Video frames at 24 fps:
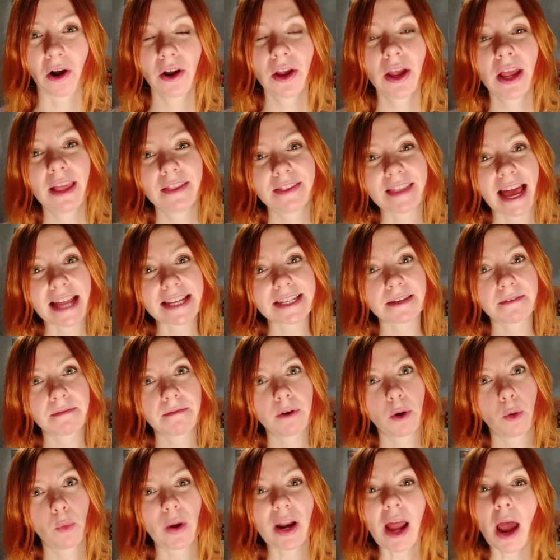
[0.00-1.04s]
Natives
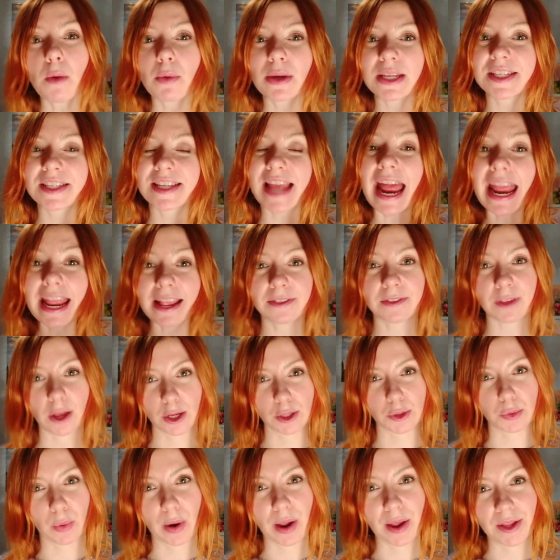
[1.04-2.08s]
versus Non-Native
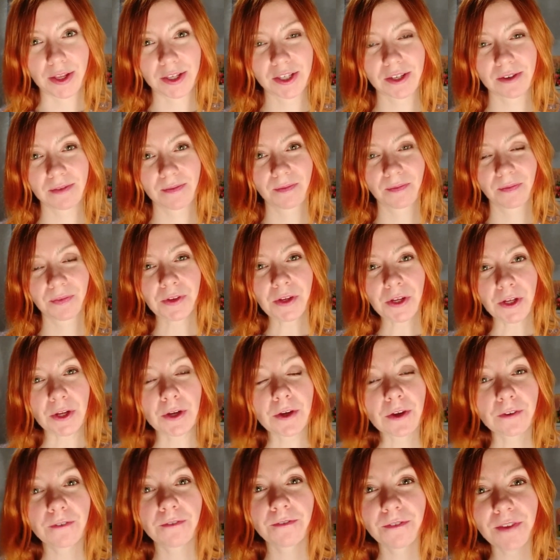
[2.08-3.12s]
English Speakers
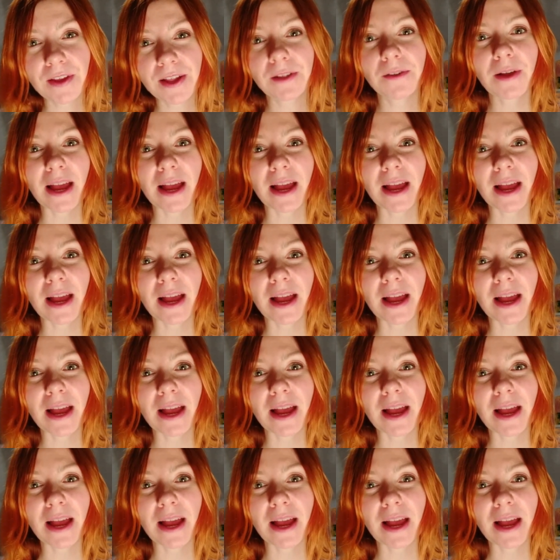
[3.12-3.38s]
Mind, What's the